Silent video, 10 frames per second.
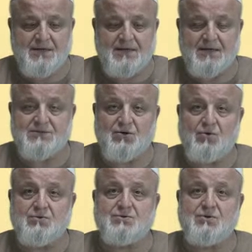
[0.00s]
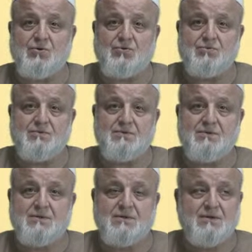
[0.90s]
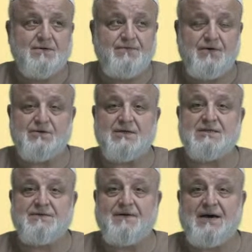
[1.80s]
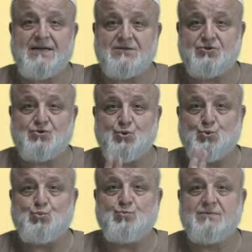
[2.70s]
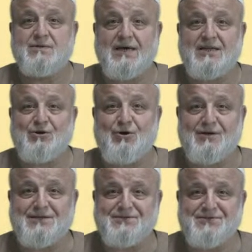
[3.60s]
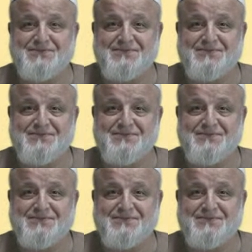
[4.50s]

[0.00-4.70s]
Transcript: is also further divided into two categories.